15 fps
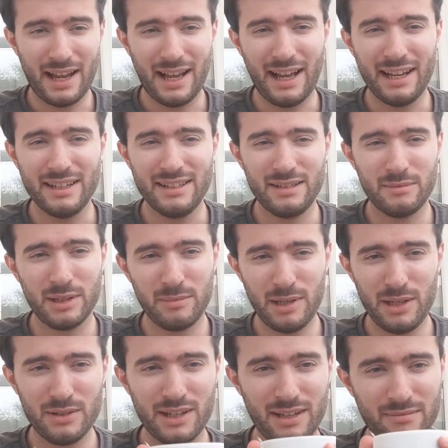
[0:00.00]
And I'm going to be
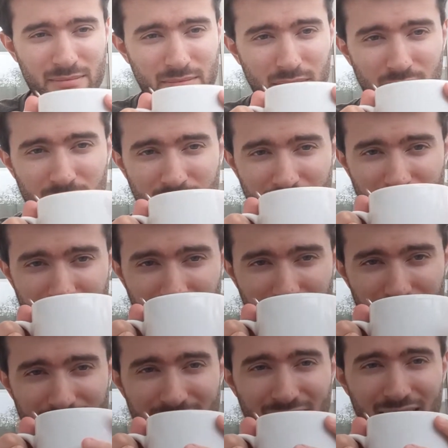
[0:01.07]
using my
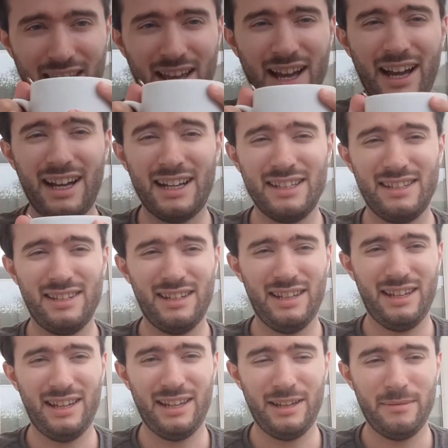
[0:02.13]
tea as
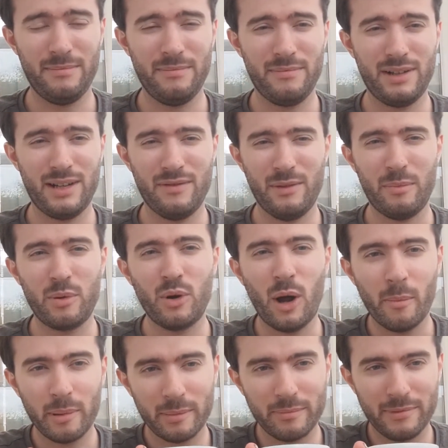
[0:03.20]
kind of a
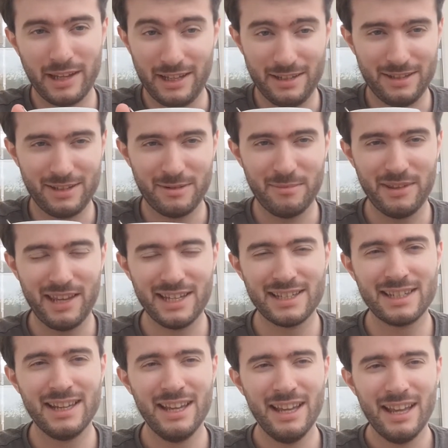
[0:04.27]
prop in some of
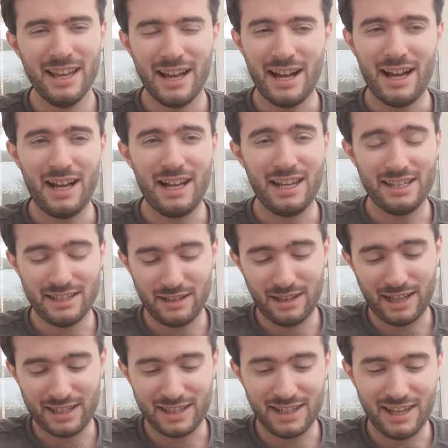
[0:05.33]
this. It still
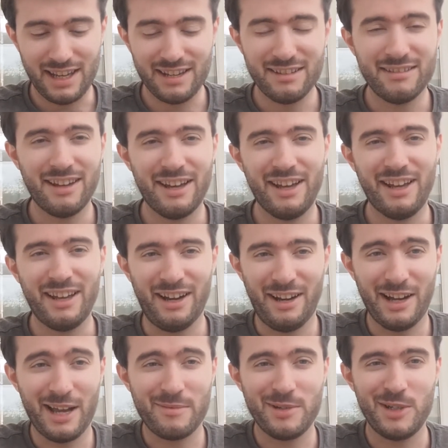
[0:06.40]
has tea in.
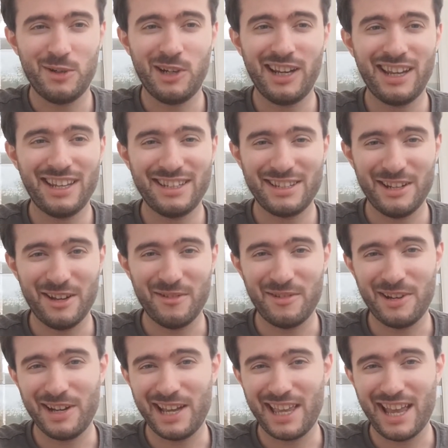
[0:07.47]
I am enjoying it, so if
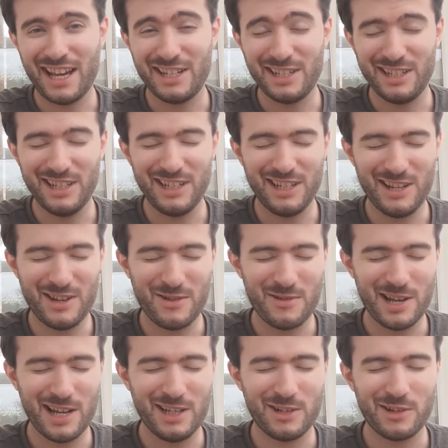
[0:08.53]
I occasionally do
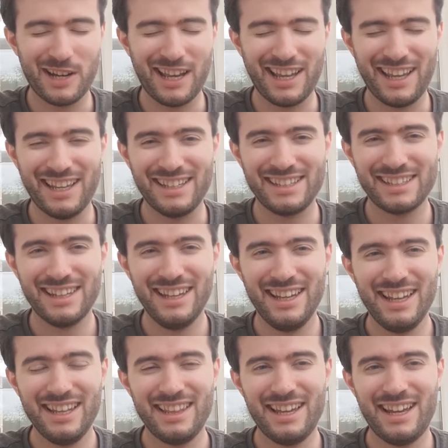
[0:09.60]
drink it,
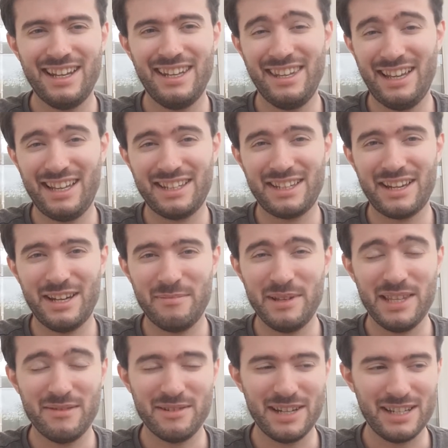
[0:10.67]
then that's going to
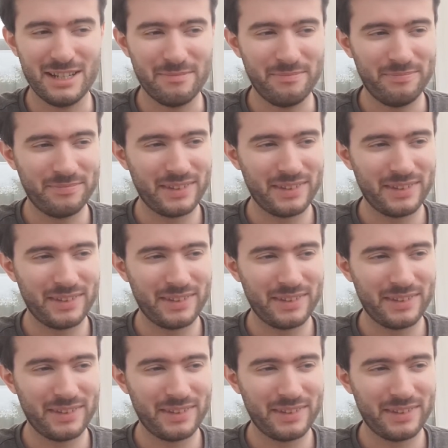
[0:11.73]
be the reason.